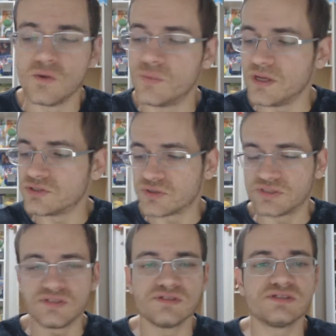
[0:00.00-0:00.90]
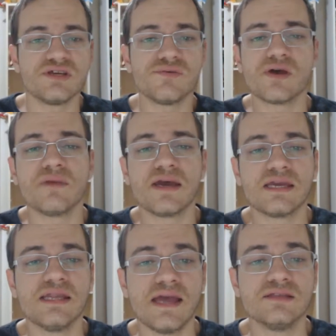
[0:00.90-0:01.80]
it'll be interesting to see if they
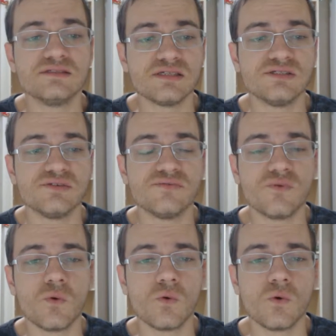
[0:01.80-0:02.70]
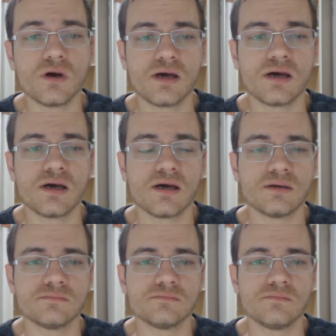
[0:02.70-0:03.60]
make an
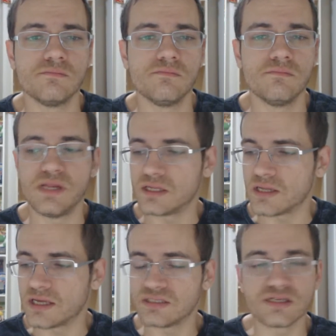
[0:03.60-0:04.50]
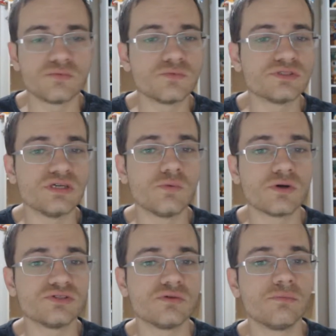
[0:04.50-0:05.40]
N64 um, mini classic, and we'll see
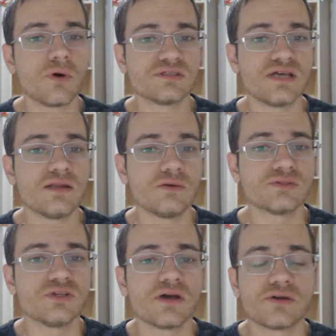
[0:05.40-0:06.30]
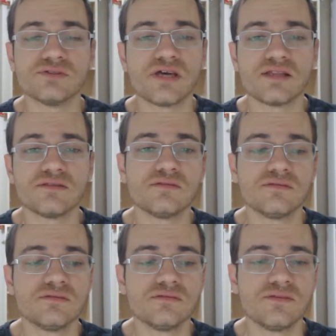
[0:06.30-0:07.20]
what sort of box that looks like, because that
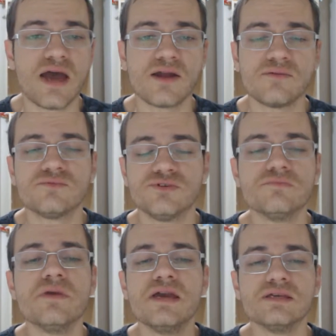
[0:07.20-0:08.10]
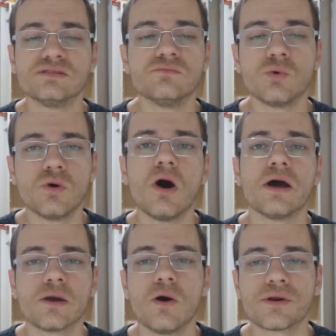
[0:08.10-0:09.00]
that to me is more
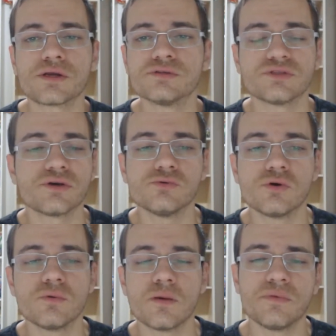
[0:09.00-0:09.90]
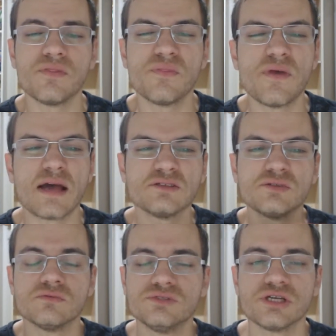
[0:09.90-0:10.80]
iconic because I grew up in that
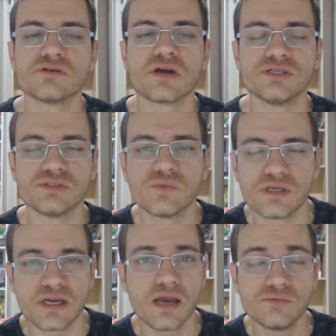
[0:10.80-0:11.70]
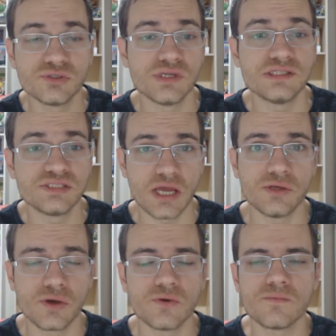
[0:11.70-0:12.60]
sort of generation when it came to
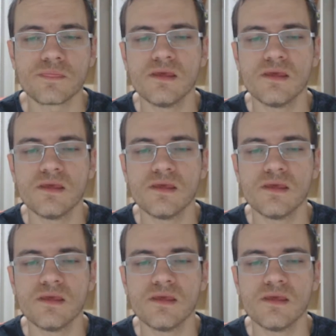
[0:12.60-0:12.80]
Nintendo.